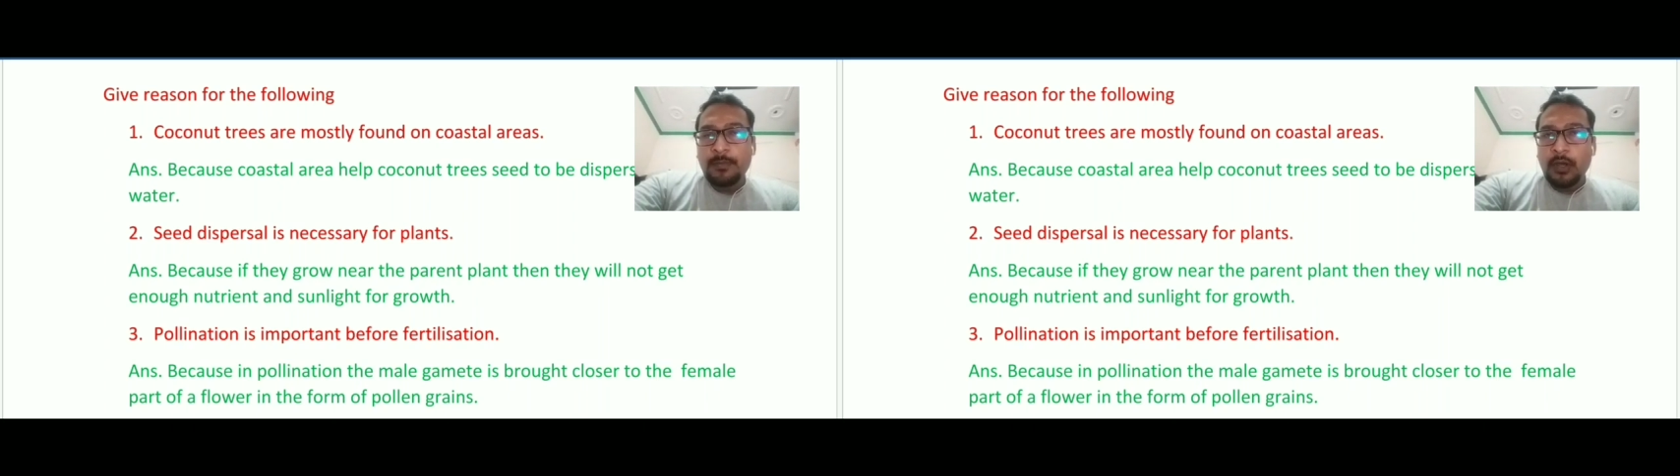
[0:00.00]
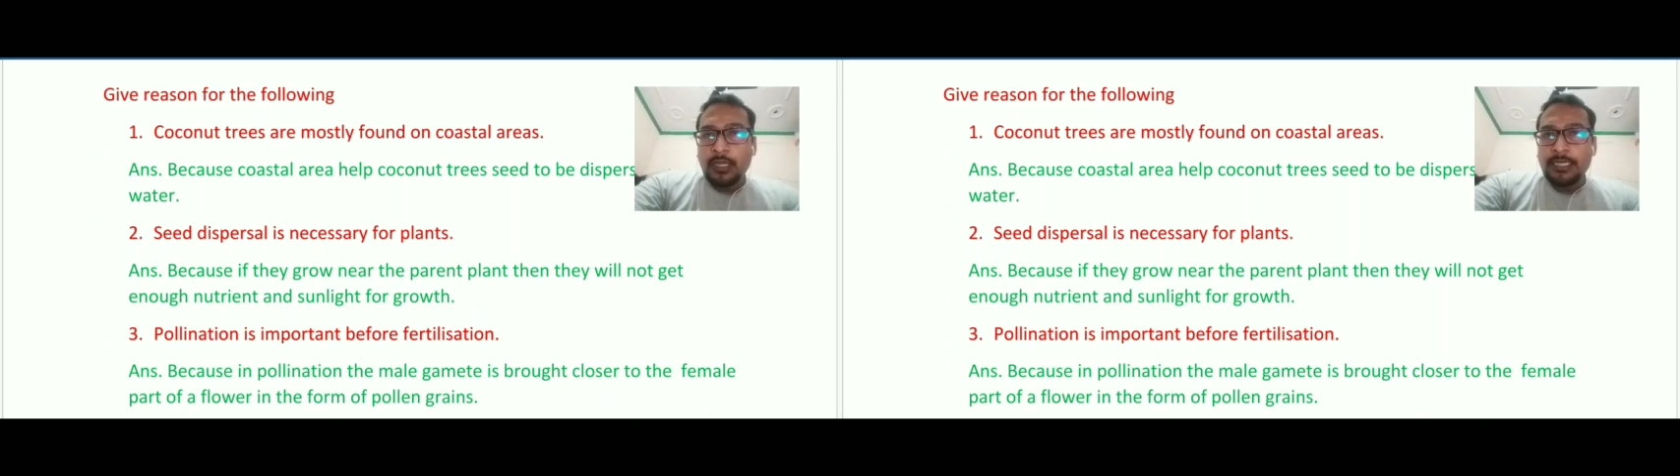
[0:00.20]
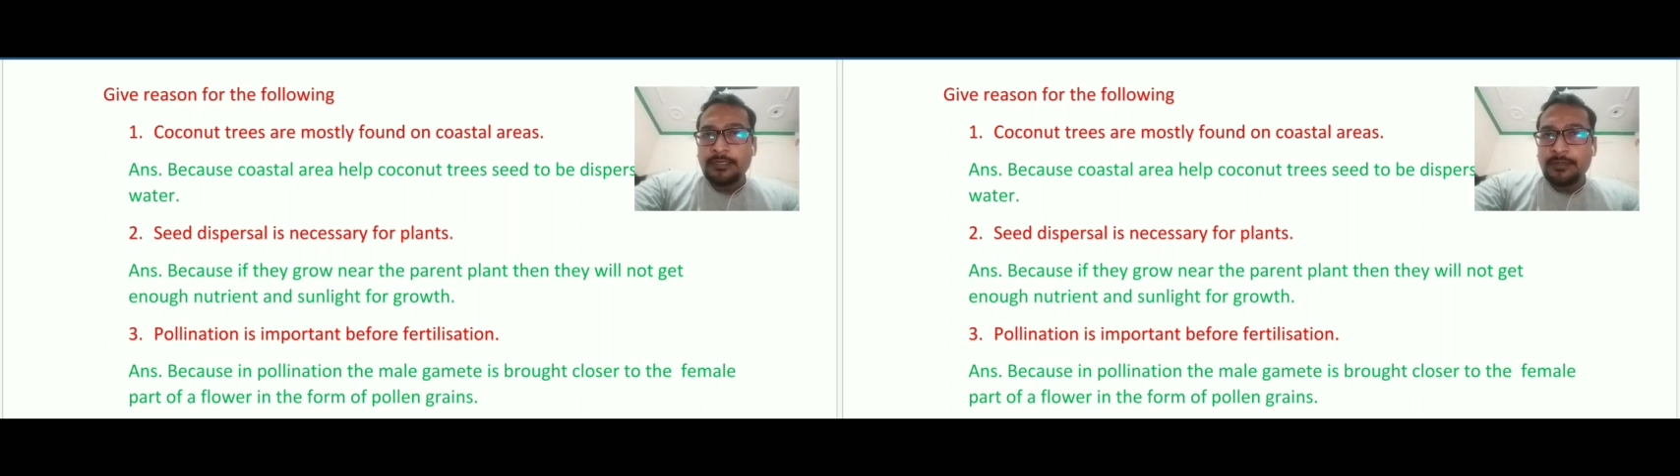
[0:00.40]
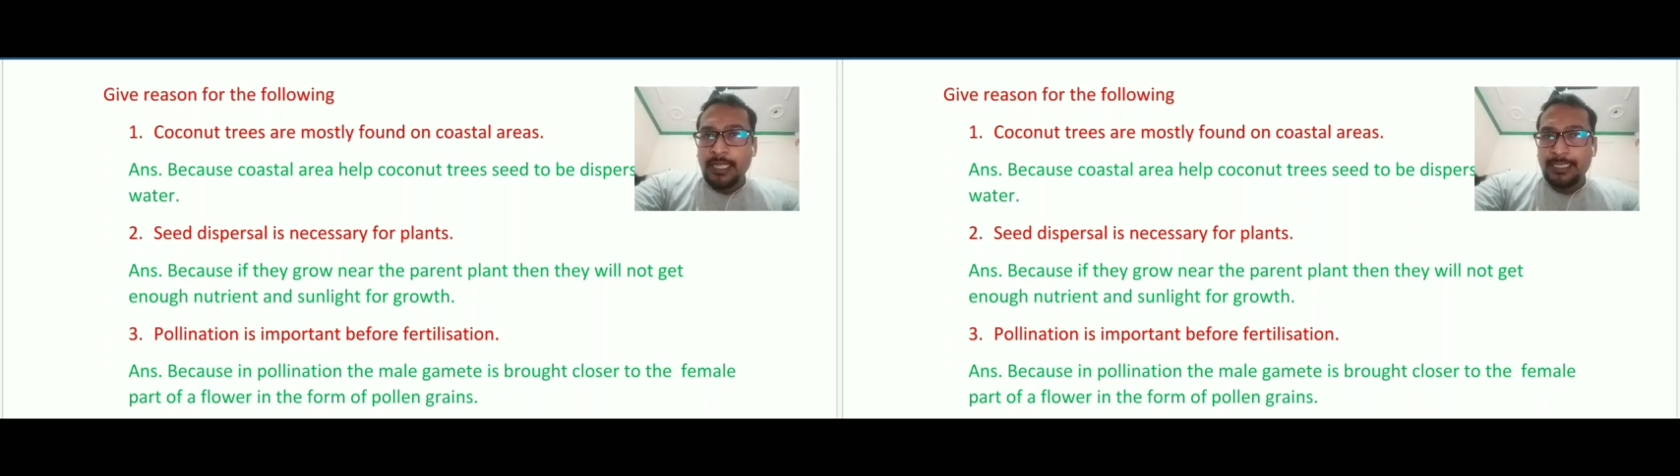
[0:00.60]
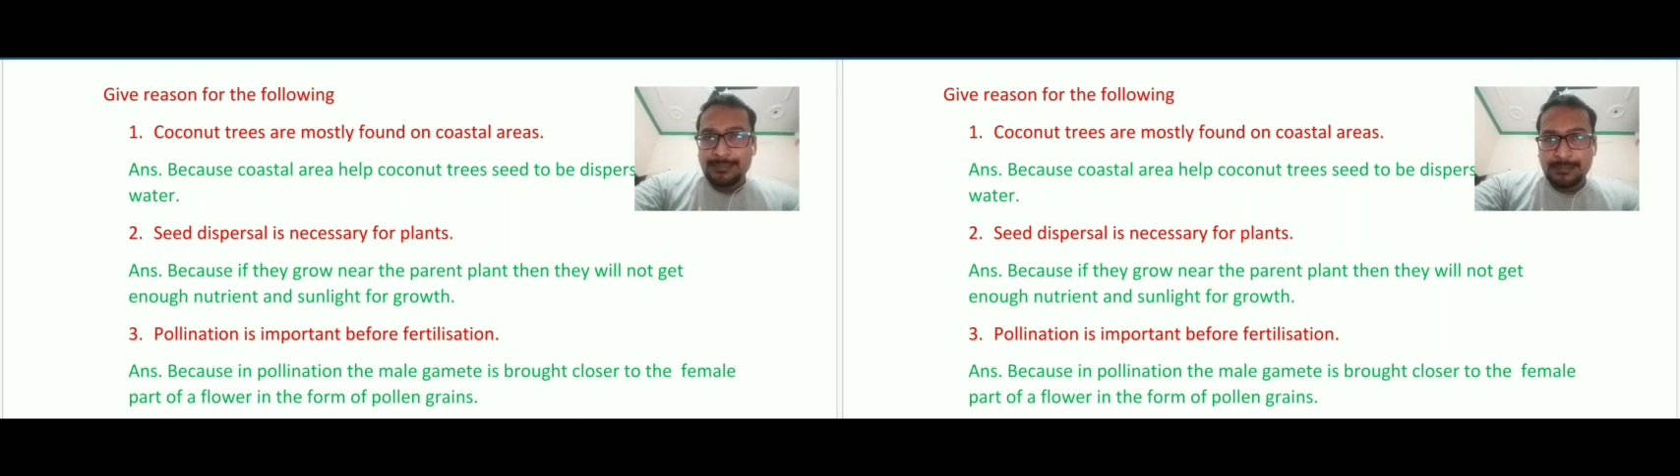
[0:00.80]
pollen
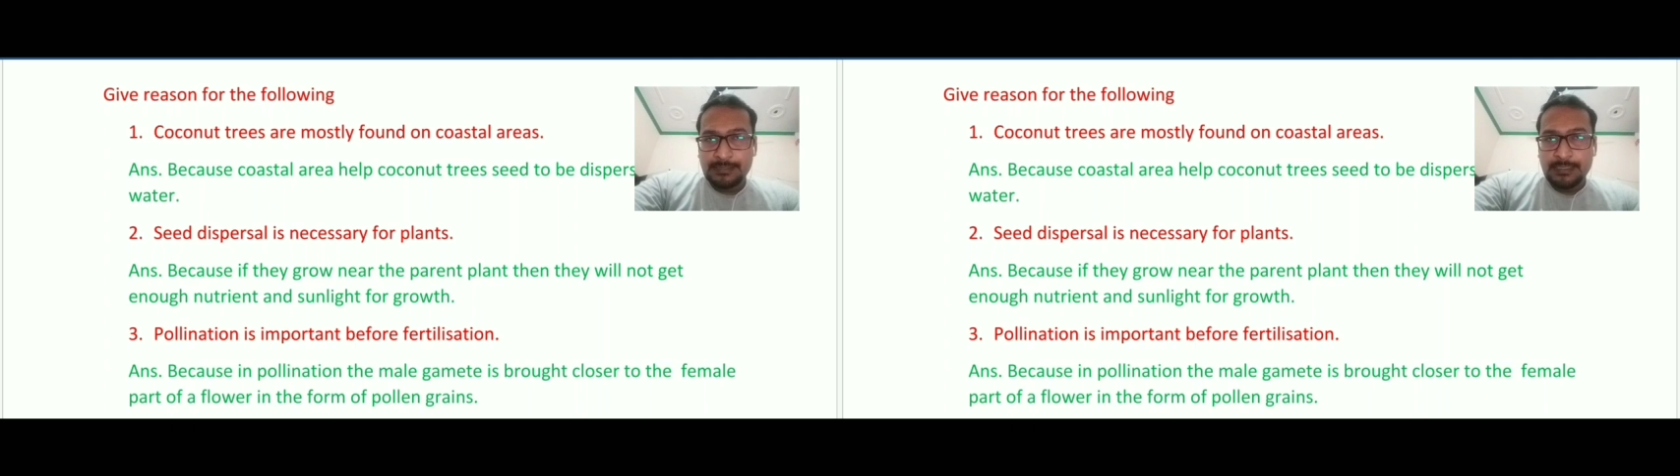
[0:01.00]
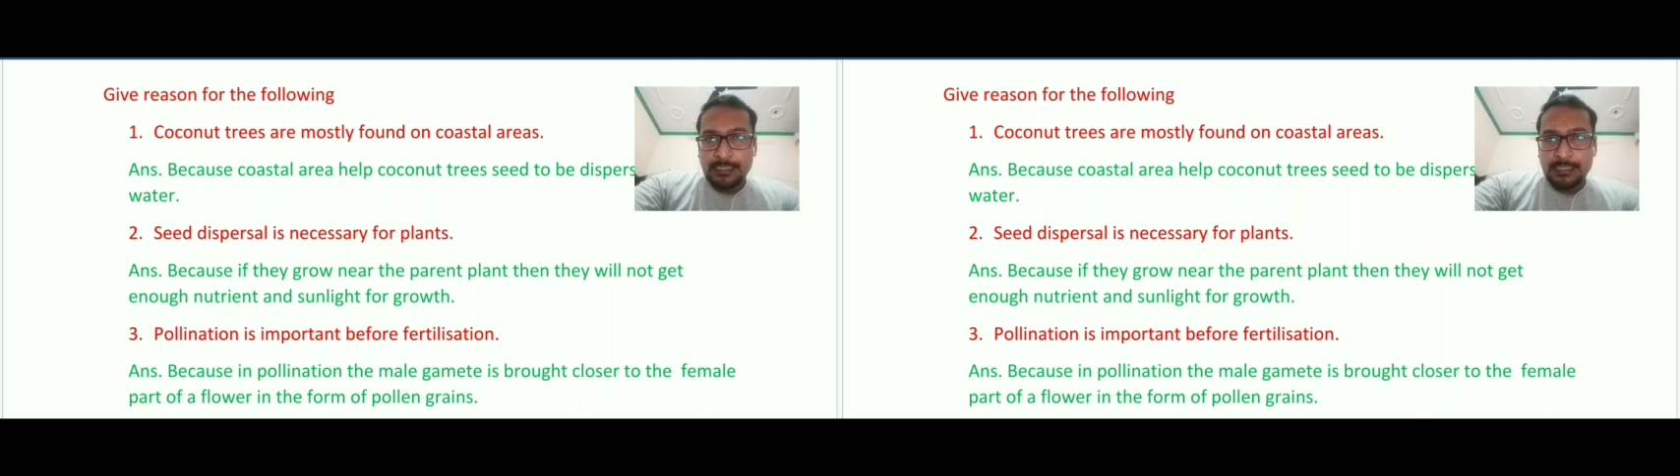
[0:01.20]
grains.